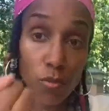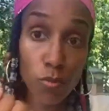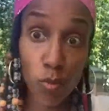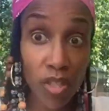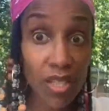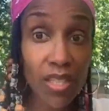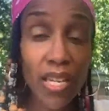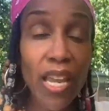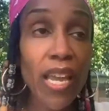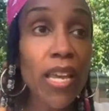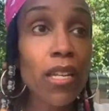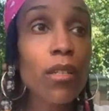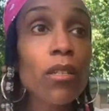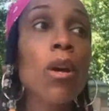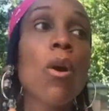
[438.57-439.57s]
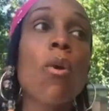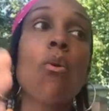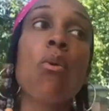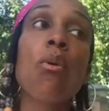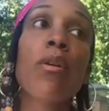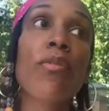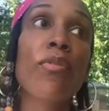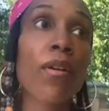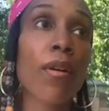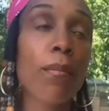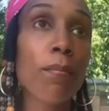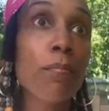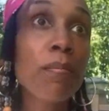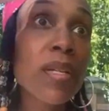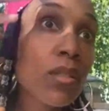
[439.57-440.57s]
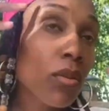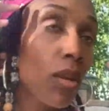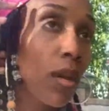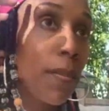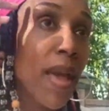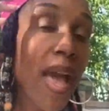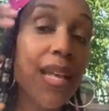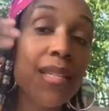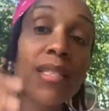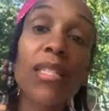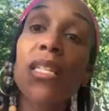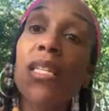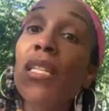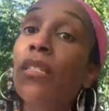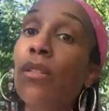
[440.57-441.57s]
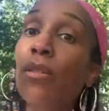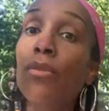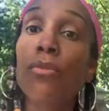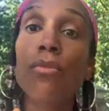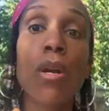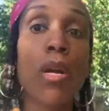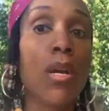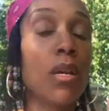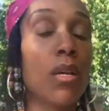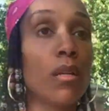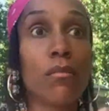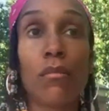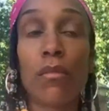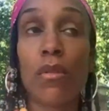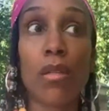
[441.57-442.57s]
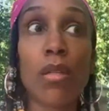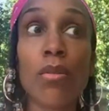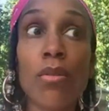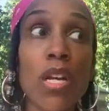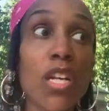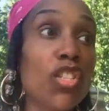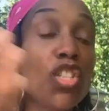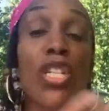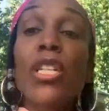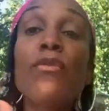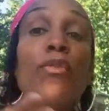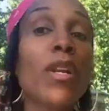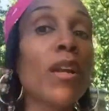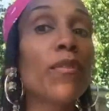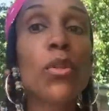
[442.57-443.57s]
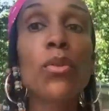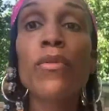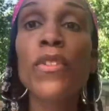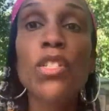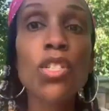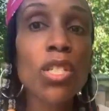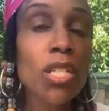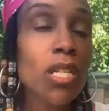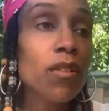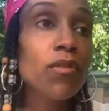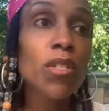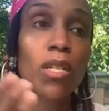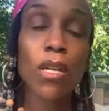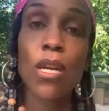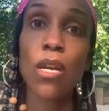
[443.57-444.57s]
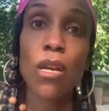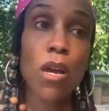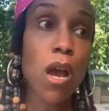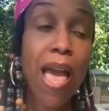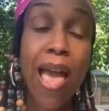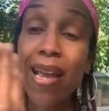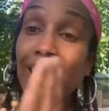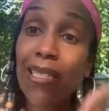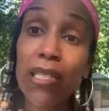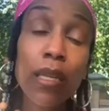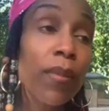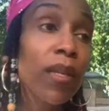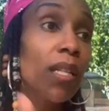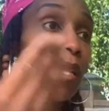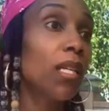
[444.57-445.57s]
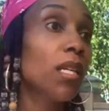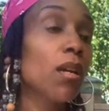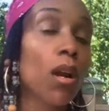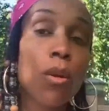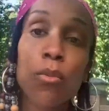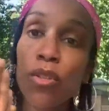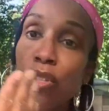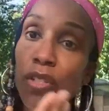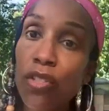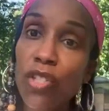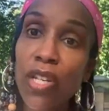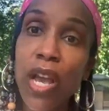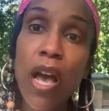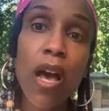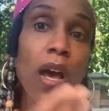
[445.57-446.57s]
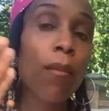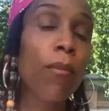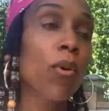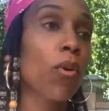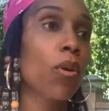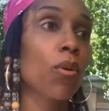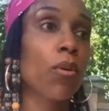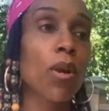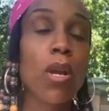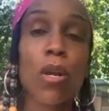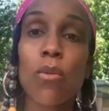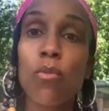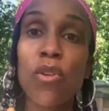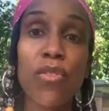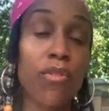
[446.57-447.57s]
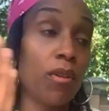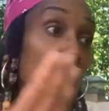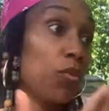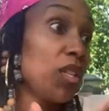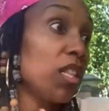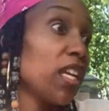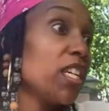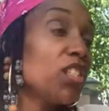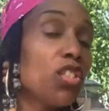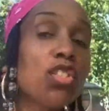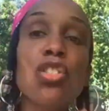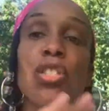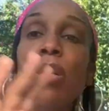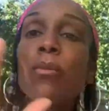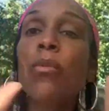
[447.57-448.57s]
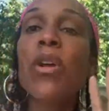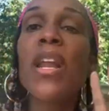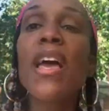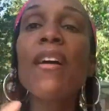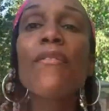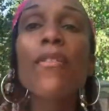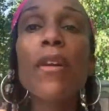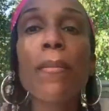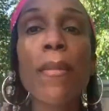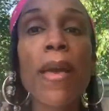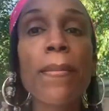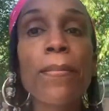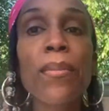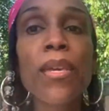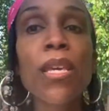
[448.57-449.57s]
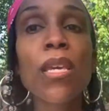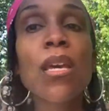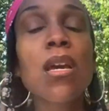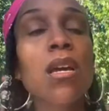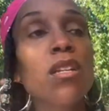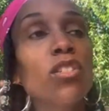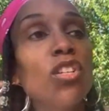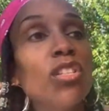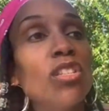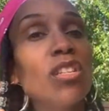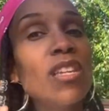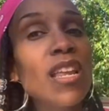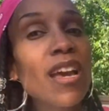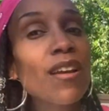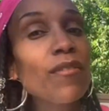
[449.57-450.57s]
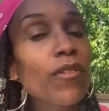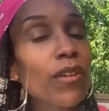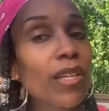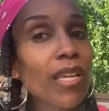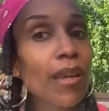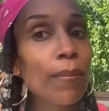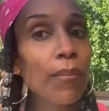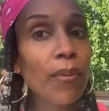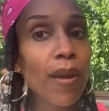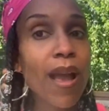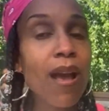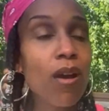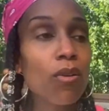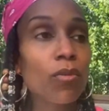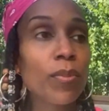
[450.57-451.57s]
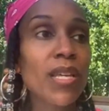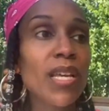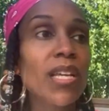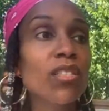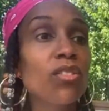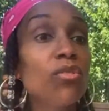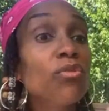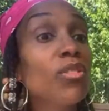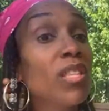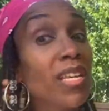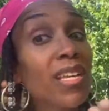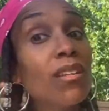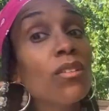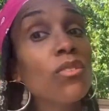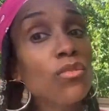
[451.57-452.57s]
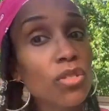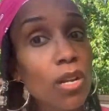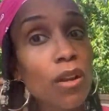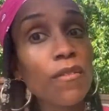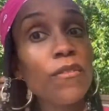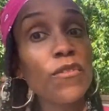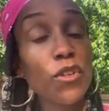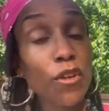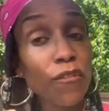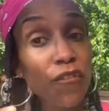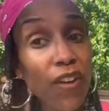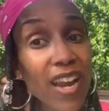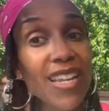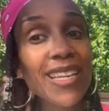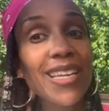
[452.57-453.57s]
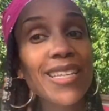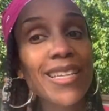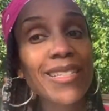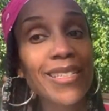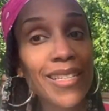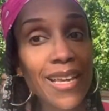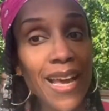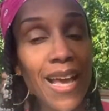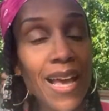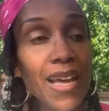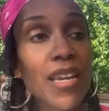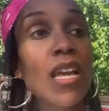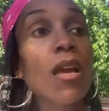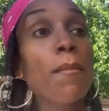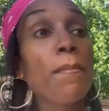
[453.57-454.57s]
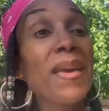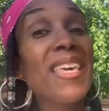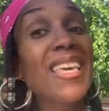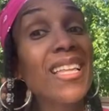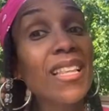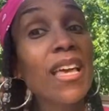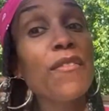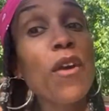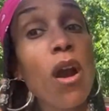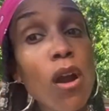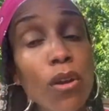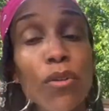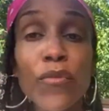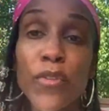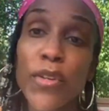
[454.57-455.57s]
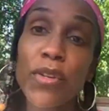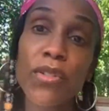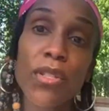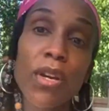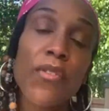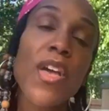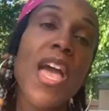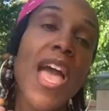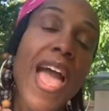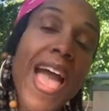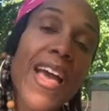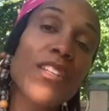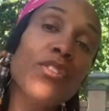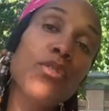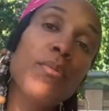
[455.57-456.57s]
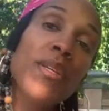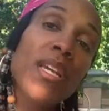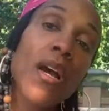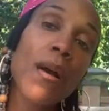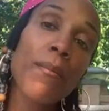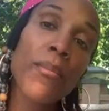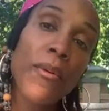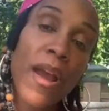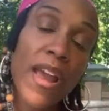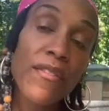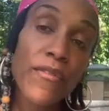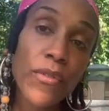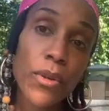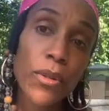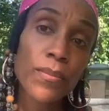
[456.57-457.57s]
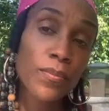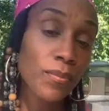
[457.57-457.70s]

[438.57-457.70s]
withstand, or the mental capacity to achieve whatever you've achieved, academically, or with your job, or with a relationship, whatever it might be. Just never get proud, because you're fighting against God, making life harder for yourself as you become prideful.